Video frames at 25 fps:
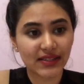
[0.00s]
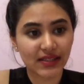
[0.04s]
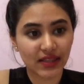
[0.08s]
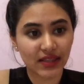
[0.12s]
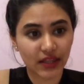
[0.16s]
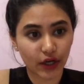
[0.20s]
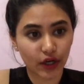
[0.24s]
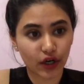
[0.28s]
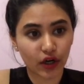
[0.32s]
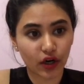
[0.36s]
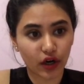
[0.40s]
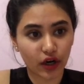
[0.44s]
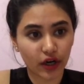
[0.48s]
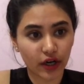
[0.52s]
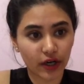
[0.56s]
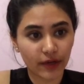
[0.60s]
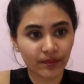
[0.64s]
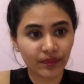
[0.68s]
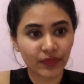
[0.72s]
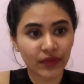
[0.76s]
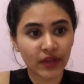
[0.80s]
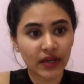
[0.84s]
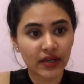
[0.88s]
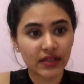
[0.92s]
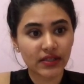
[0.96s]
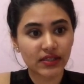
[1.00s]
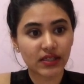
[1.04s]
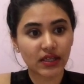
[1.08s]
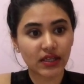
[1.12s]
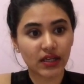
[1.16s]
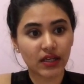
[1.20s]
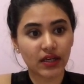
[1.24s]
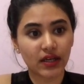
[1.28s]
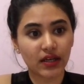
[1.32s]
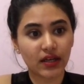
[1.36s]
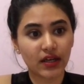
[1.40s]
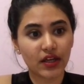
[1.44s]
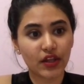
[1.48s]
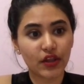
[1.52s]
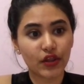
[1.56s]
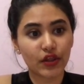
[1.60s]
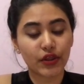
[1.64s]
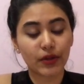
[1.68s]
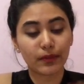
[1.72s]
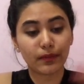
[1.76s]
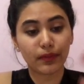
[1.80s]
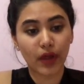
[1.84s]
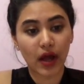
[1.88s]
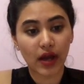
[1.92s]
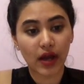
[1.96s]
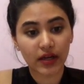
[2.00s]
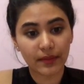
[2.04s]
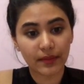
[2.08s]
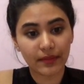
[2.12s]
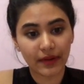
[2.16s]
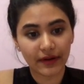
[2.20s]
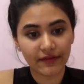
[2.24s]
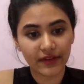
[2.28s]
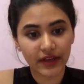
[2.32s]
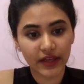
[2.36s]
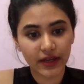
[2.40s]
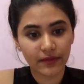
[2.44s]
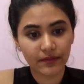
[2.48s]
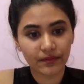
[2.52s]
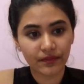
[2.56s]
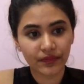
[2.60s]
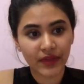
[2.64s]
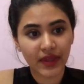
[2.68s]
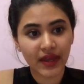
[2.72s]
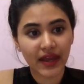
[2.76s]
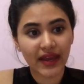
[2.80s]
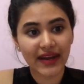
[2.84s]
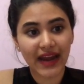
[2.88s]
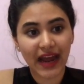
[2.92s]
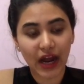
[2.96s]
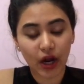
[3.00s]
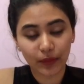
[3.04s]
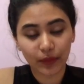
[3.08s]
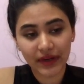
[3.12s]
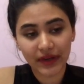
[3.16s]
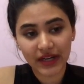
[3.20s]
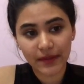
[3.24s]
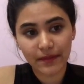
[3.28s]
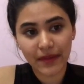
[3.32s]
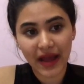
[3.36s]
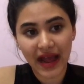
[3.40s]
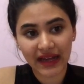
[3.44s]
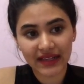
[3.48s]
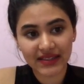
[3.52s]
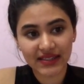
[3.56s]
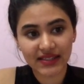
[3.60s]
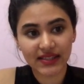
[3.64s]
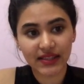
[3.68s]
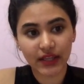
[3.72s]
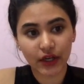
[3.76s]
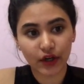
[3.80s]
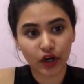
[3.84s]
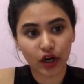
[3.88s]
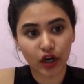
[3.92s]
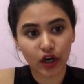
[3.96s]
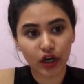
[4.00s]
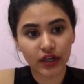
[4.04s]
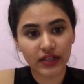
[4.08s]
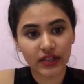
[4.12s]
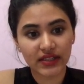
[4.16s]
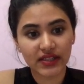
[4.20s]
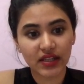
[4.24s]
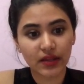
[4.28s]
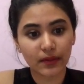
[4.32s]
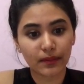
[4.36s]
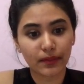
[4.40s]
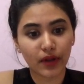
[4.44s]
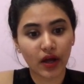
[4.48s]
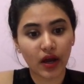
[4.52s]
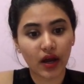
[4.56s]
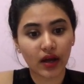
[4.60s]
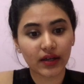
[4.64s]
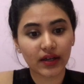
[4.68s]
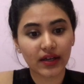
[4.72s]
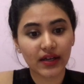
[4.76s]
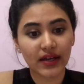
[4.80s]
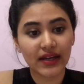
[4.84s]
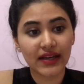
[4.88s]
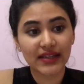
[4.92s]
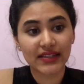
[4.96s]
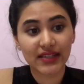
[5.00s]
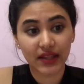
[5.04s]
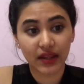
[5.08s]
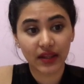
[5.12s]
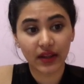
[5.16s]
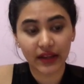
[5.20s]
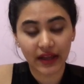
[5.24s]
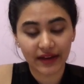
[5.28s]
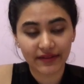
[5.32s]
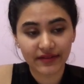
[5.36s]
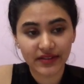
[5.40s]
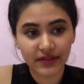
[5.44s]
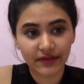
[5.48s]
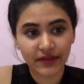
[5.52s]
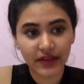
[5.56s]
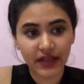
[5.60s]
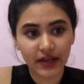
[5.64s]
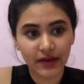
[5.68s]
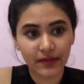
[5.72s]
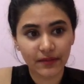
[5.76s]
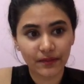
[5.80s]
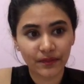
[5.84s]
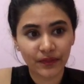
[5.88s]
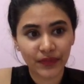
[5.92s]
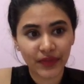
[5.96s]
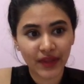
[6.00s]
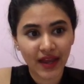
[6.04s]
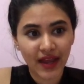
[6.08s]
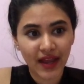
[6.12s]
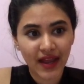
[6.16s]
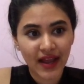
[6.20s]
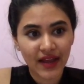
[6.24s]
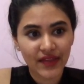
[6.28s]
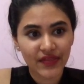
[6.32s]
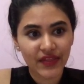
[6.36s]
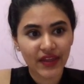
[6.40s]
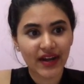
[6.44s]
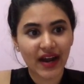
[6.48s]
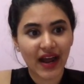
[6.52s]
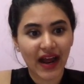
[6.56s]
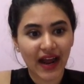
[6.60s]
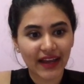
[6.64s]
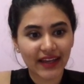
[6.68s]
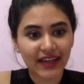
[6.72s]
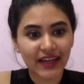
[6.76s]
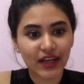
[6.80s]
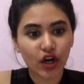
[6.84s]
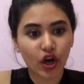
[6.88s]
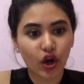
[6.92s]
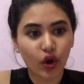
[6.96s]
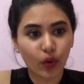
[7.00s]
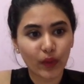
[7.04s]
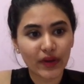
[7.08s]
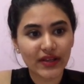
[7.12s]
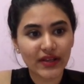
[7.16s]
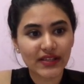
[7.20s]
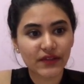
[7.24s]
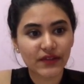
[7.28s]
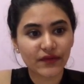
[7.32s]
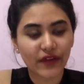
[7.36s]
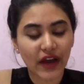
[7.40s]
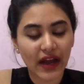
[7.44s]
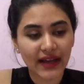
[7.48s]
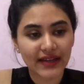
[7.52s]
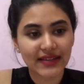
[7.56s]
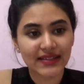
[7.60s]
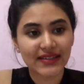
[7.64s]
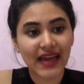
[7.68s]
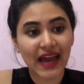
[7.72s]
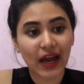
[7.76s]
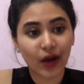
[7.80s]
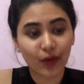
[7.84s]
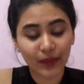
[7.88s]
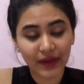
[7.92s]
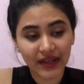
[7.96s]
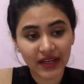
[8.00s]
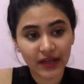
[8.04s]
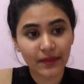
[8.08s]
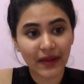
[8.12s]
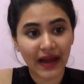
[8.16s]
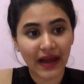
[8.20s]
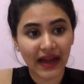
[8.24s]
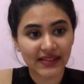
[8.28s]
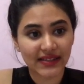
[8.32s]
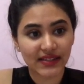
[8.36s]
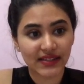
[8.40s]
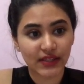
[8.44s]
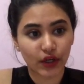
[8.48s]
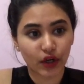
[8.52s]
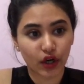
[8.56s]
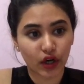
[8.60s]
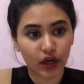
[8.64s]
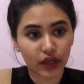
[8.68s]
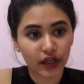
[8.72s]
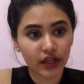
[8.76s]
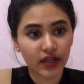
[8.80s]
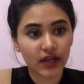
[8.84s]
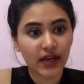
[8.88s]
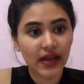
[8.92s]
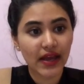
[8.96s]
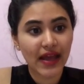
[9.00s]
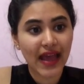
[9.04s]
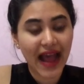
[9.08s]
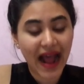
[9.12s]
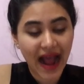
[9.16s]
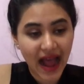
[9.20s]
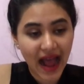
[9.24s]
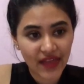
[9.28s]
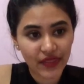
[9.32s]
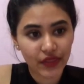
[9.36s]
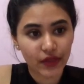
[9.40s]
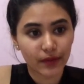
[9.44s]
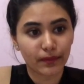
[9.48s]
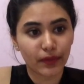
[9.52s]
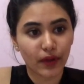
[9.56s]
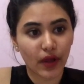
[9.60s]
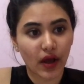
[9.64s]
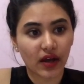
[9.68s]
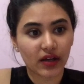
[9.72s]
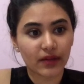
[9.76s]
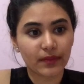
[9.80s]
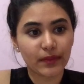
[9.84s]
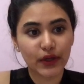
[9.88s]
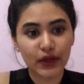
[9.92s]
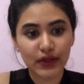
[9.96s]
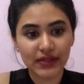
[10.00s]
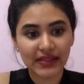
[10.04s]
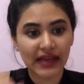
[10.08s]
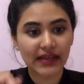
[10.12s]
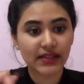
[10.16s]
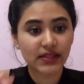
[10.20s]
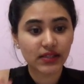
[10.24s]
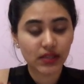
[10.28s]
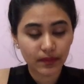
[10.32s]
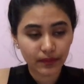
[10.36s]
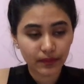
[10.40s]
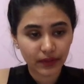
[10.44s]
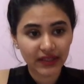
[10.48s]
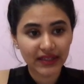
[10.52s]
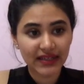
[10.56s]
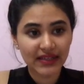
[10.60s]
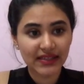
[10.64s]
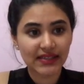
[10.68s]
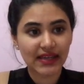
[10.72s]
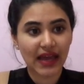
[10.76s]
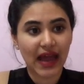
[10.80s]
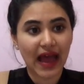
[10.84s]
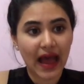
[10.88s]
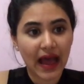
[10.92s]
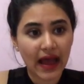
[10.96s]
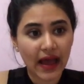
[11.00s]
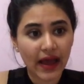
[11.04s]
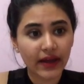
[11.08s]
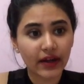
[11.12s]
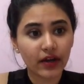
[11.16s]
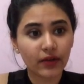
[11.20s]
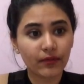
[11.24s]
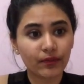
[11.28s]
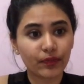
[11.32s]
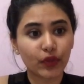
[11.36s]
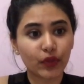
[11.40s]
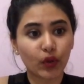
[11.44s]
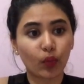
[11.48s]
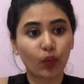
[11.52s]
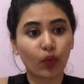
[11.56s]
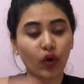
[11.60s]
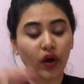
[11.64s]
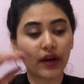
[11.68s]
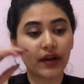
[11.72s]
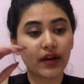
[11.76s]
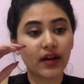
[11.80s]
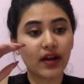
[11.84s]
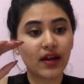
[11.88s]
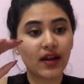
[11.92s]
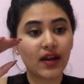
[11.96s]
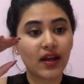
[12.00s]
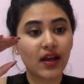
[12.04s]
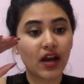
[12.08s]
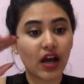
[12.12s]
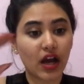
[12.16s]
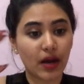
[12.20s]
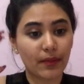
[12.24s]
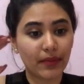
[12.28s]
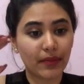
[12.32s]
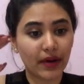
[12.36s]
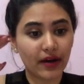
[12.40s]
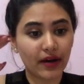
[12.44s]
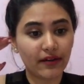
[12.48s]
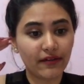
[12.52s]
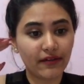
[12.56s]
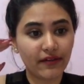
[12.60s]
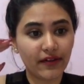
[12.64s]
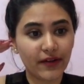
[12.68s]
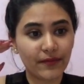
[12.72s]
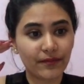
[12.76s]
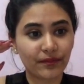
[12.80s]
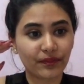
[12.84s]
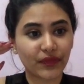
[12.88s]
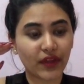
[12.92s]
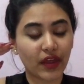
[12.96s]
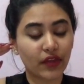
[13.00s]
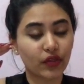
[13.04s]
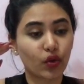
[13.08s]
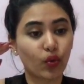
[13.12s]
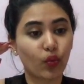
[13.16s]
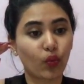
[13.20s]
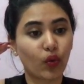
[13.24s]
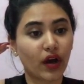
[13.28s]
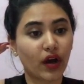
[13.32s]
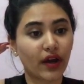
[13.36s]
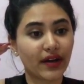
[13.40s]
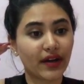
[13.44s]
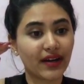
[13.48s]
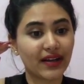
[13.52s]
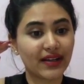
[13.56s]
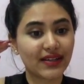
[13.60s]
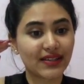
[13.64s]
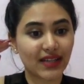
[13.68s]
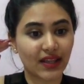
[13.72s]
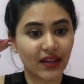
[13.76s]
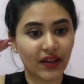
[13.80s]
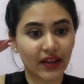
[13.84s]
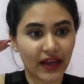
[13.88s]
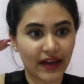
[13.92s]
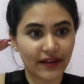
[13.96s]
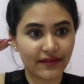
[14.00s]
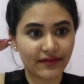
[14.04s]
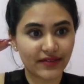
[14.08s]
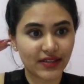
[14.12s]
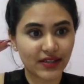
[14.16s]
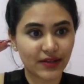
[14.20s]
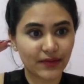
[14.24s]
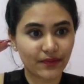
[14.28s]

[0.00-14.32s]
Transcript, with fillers: there are to the block above it and how many pads there are to the block to the left of it, then I can always find how many pads there are at the block because I simply need to add the one above and the one to the left.